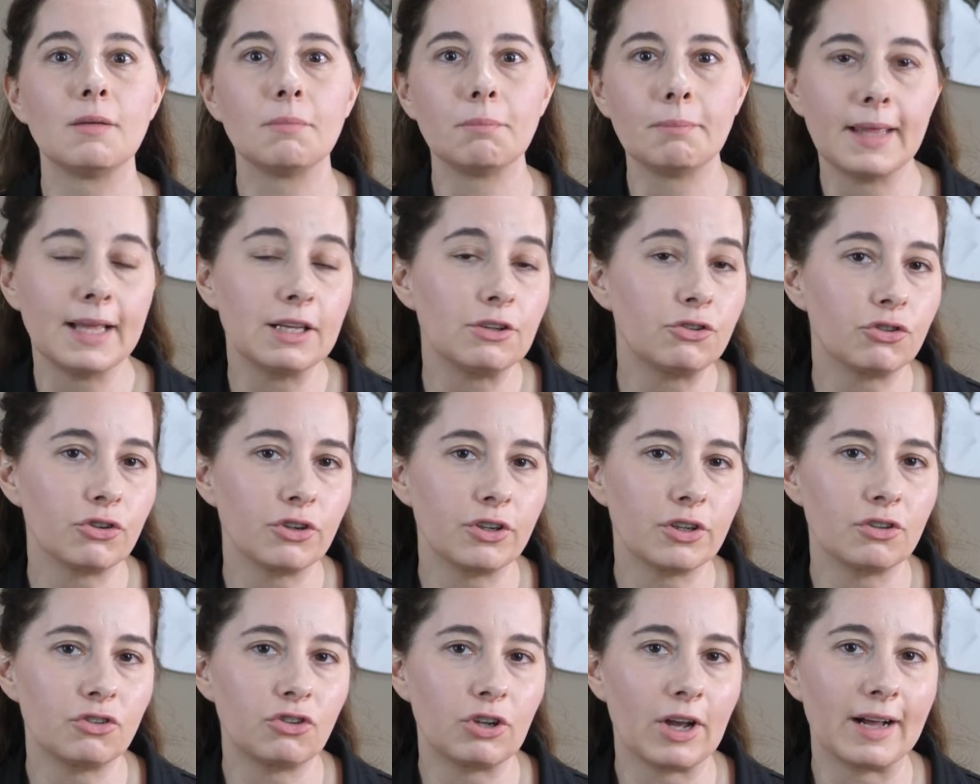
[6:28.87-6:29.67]
make sure
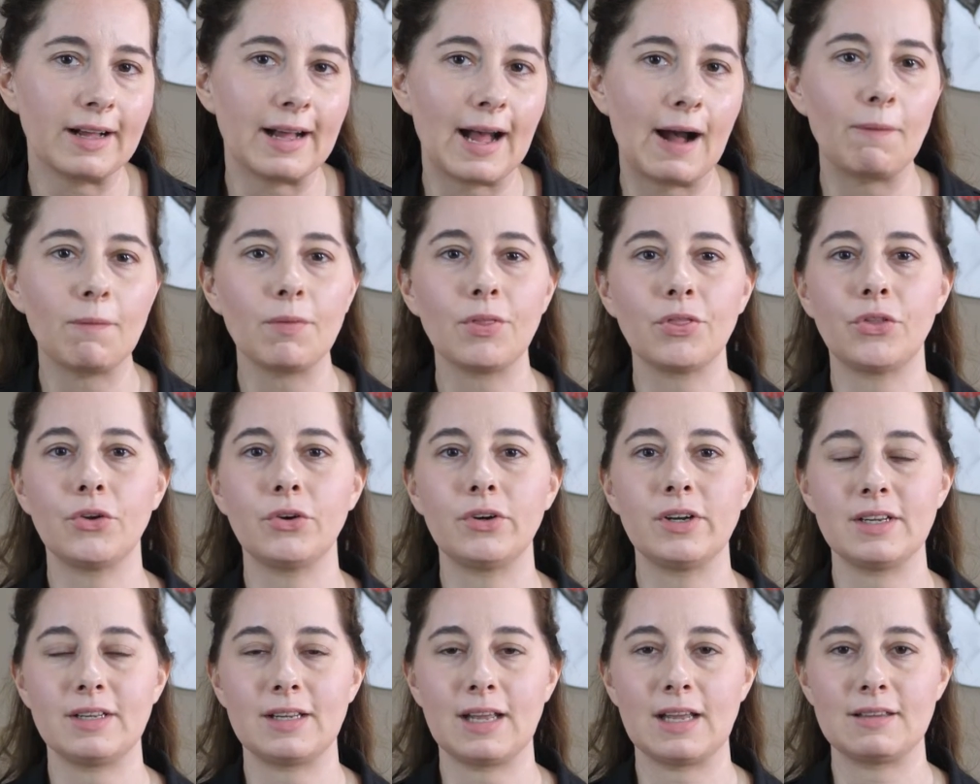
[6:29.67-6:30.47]
you check out
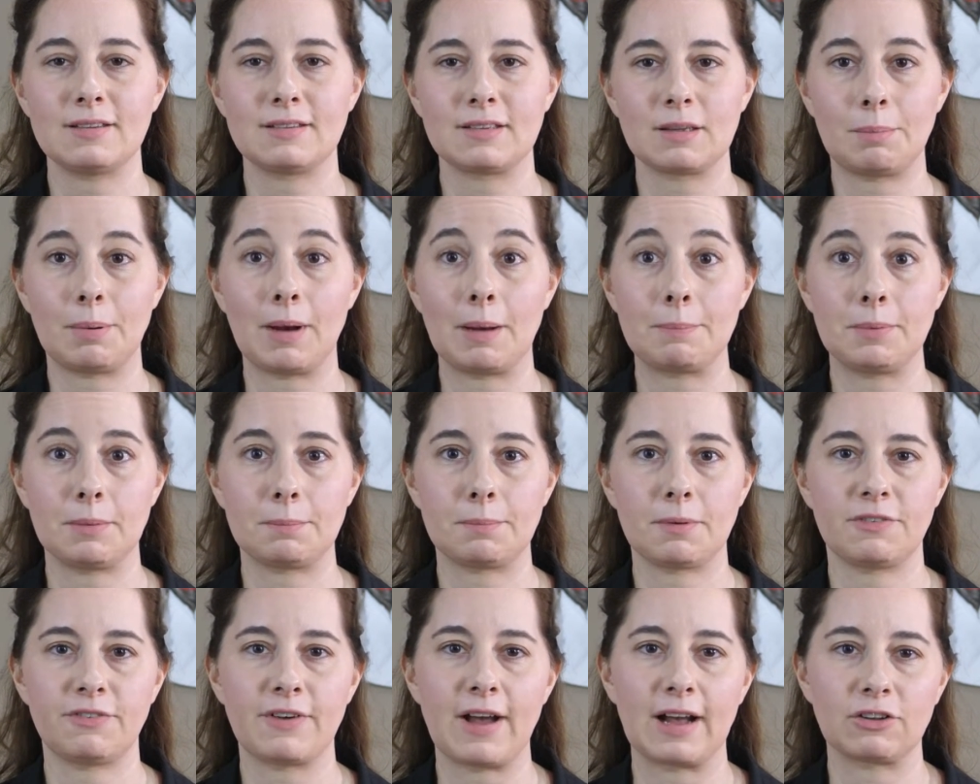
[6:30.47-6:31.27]
30 Days to Puppy
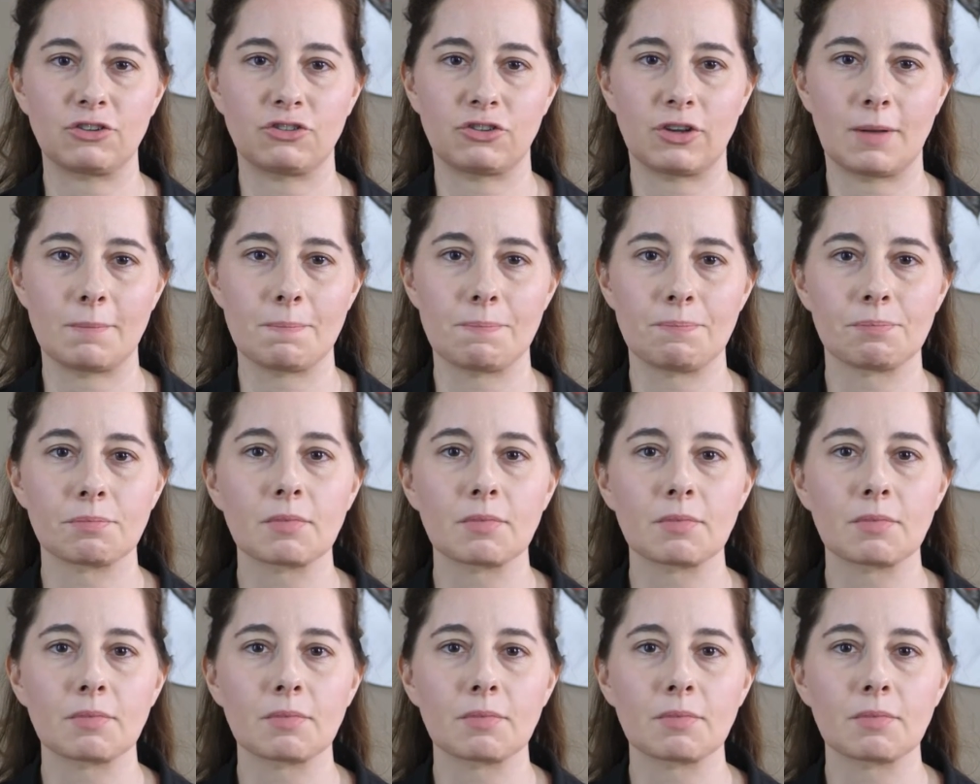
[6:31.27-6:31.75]
Perfection.